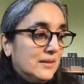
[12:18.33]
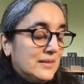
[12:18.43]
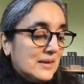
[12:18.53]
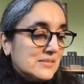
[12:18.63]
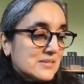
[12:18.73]

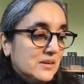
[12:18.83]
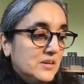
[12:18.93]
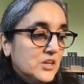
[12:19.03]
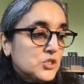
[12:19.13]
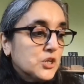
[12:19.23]
that is
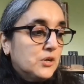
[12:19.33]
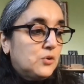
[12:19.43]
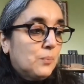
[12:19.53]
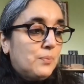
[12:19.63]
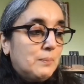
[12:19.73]

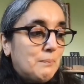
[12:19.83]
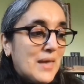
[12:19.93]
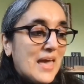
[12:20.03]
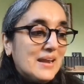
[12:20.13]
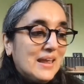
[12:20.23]
conditioned to
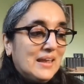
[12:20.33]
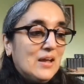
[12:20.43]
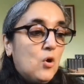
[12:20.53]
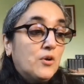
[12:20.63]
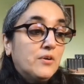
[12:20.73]
preparing
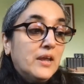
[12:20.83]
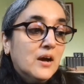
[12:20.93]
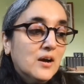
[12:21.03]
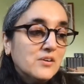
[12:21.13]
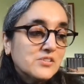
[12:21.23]
or
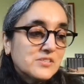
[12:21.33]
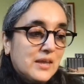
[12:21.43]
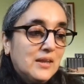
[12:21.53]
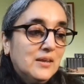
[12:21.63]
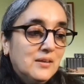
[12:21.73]

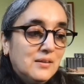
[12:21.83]
rehearsing,